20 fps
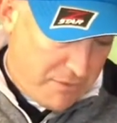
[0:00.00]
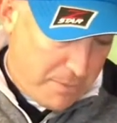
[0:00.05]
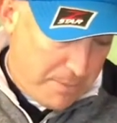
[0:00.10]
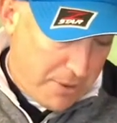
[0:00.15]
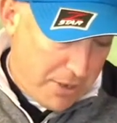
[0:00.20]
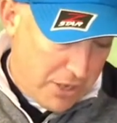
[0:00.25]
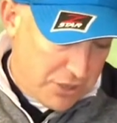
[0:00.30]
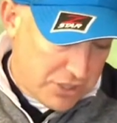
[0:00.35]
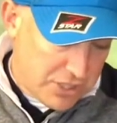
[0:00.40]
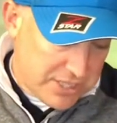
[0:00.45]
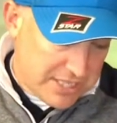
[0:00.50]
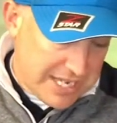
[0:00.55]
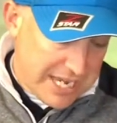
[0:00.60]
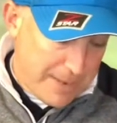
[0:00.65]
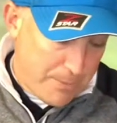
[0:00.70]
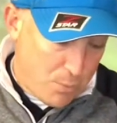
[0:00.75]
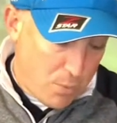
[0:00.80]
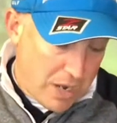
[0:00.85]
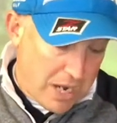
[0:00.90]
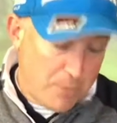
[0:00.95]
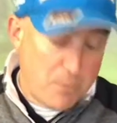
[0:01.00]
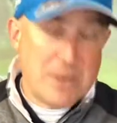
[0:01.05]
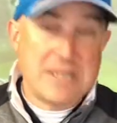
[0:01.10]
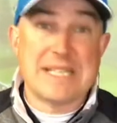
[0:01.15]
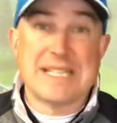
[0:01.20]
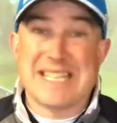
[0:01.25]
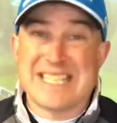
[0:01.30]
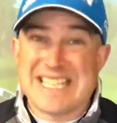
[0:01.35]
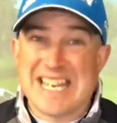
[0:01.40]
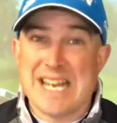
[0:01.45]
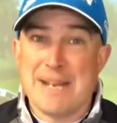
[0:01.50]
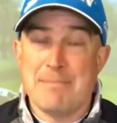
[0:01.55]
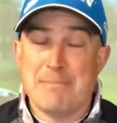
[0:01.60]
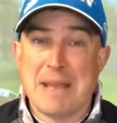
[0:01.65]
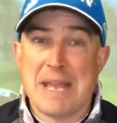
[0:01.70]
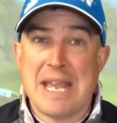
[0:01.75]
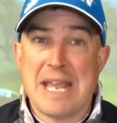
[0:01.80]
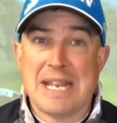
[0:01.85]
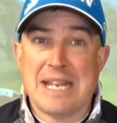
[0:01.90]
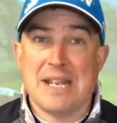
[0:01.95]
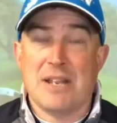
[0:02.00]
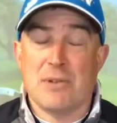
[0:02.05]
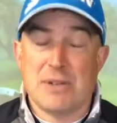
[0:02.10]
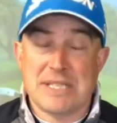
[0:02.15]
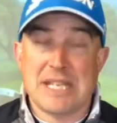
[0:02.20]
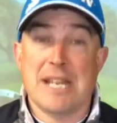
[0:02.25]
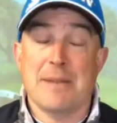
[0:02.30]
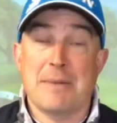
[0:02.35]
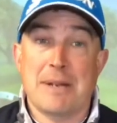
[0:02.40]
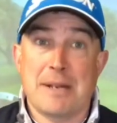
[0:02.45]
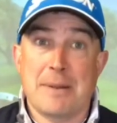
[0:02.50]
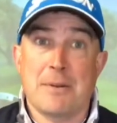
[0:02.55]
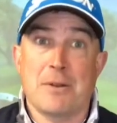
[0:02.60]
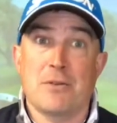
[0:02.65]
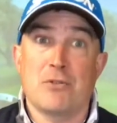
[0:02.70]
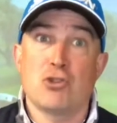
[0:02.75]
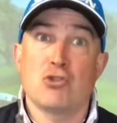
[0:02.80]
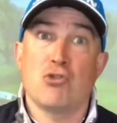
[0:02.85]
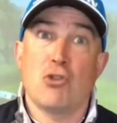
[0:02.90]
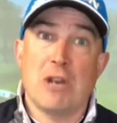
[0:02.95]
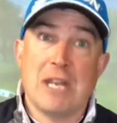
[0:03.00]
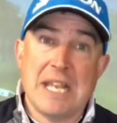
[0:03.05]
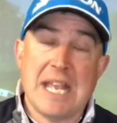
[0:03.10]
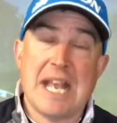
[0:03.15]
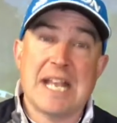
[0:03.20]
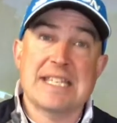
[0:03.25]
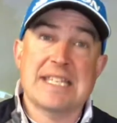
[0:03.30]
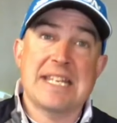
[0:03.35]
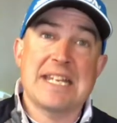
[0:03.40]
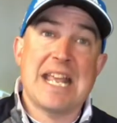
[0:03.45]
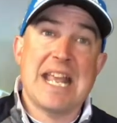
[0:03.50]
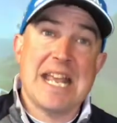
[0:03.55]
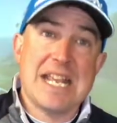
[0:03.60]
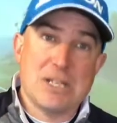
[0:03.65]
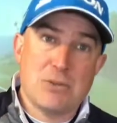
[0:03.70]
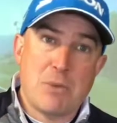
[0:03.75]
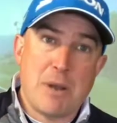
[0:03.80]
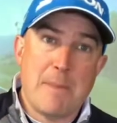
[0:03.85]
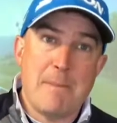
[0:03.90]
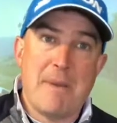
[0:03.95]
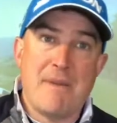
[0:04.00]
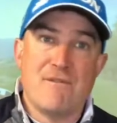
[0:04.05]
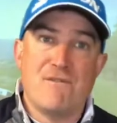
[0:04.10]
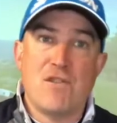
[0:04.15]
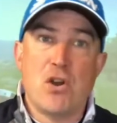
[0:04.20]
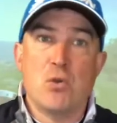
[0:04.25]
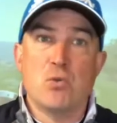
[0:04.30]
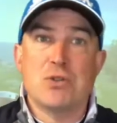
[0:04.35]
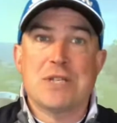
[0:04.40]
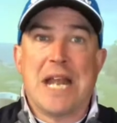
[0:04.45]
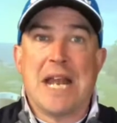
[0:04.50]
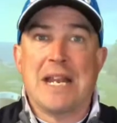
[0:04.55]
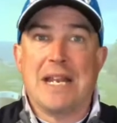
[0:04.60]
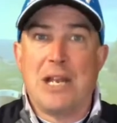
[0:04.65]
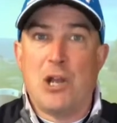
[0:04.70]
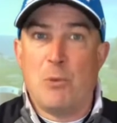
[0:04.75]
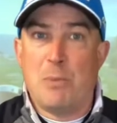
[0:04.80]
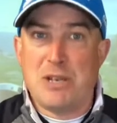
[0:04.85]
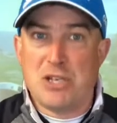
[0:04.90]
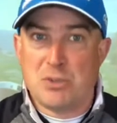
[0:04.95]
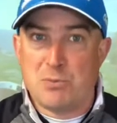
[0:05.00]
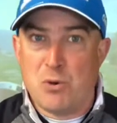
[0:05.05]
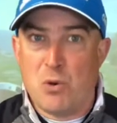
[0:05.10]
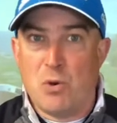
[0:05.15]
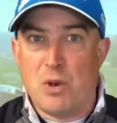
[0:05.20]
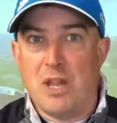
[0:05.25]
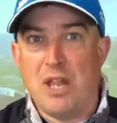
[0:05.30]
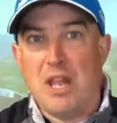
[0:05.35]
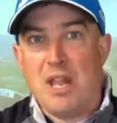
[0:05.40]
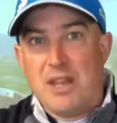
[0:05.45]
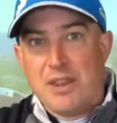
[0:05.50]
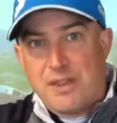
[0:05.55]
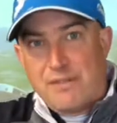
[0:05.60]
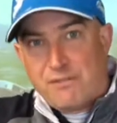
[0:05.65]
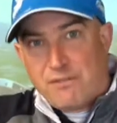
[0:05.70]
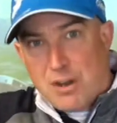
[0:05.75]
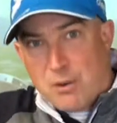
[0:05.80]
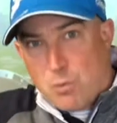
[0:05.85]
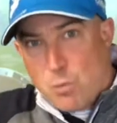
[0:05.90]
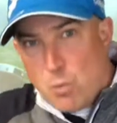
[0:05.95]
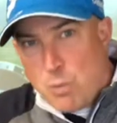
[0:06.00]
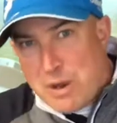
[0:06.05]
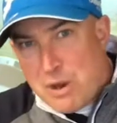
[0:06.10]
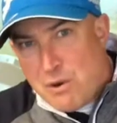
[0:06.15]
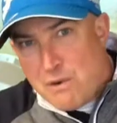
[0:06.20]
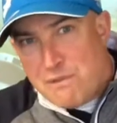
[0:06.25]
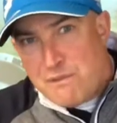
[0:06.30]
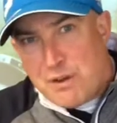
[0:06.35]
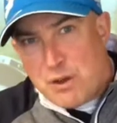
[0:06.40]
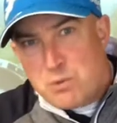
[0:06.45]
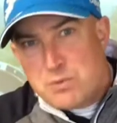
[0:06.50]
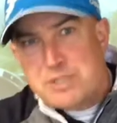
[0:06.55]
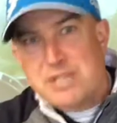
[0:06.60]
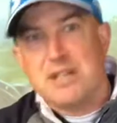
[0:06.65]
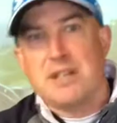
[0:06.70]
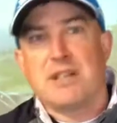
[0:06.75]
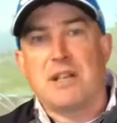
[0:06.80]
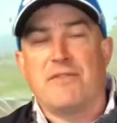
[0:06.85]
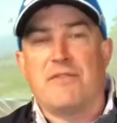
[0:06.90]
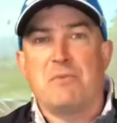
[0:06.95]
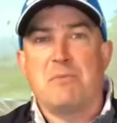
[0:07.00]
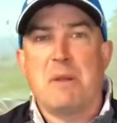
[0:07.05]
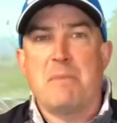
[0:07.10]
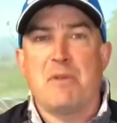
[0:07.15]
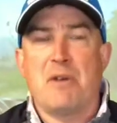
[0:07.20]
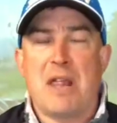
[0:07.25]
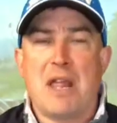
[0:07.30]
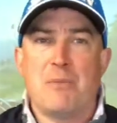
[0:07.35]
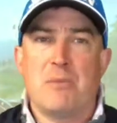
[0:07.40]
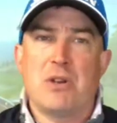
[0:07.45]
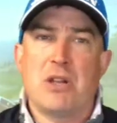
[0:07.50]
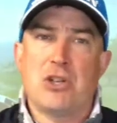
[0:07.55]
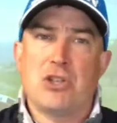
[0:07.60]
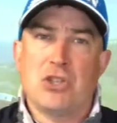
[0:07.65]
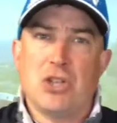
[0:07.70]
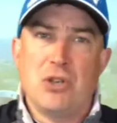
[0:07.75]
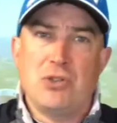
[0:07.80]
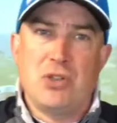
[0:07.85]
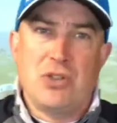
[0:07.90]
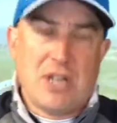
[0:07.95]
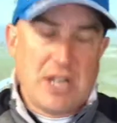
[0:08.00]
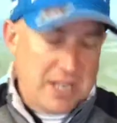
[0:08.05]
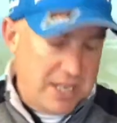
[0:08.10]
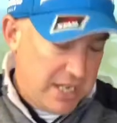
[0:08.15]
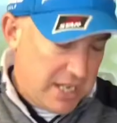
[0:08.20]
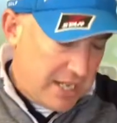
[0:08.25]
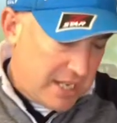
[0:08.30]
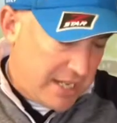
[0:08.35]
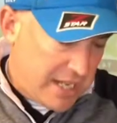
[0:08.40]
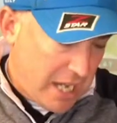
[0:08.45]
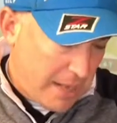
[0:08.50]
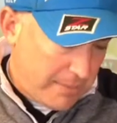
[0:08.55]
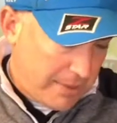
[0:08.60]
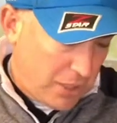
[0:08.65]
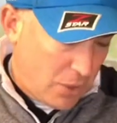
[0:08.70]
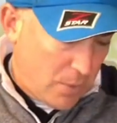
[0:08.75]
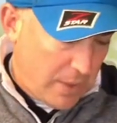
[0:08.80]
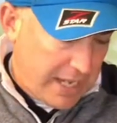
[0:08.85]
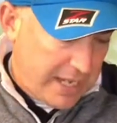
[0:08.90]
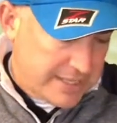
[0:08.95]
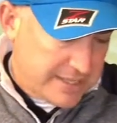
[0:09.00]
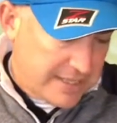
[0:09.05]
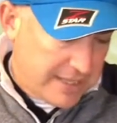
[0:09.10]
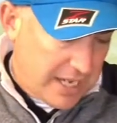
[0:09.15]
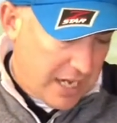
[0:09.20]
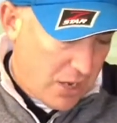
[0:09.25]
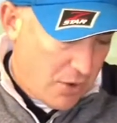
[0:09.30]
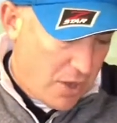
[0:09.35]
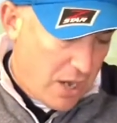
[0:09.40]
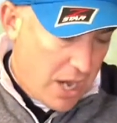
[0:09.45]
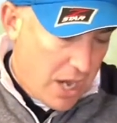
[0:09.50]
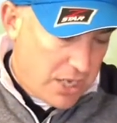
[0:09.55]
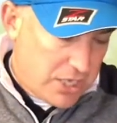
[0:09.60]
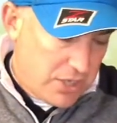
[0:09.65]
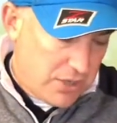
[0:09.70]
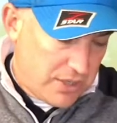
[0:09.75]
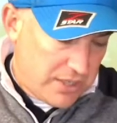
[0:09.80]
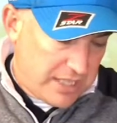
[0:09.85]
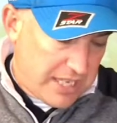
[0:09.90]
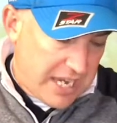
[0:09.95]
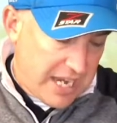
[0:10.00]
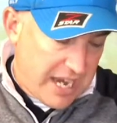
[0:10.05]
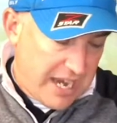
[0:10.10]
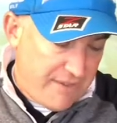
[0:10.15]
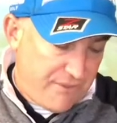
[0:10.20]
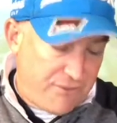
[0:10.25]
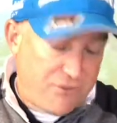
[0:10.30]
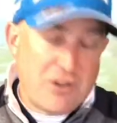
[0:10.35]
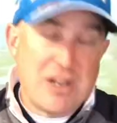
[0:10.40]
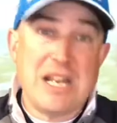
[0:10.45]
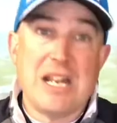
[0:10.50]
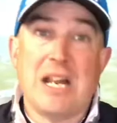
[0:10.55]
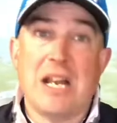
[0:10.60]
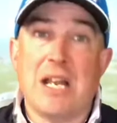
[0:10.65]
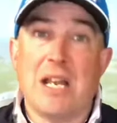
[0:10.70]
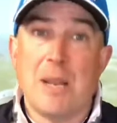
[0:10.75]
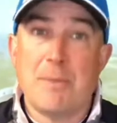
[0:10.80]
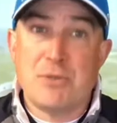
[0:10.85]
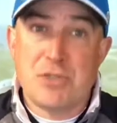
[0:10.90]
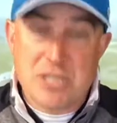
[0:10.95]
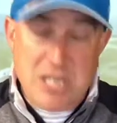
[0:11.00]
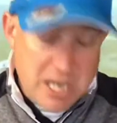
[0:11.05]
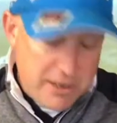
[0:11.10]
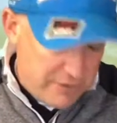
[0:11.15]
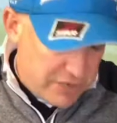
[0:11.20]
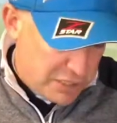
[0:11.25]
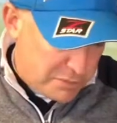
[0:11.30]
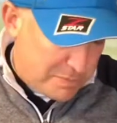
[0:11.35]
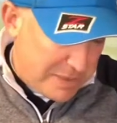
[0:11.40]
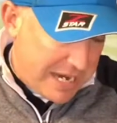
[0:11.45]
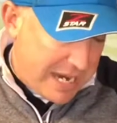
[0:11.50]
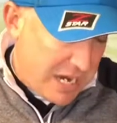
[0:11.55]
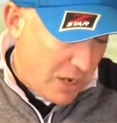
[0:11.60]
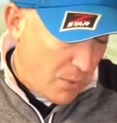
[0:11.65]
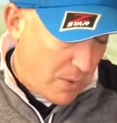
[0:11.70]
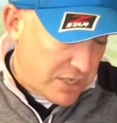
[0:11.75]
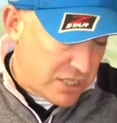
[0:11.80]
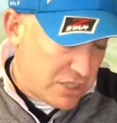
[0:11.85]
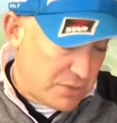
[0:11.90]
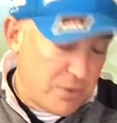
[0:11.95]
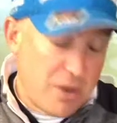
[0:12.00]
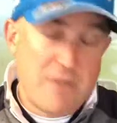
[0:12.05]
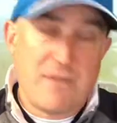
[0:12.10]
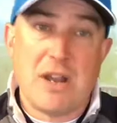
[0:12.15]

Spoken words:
you purchase an M1, which is the same bag, the same trolley as an S1 but folds down a little bit smaller, the front wheel folds in. I don't know if you remember that when I showed you that a couple of weeks ago. You can get a free Club Series bag, which is worth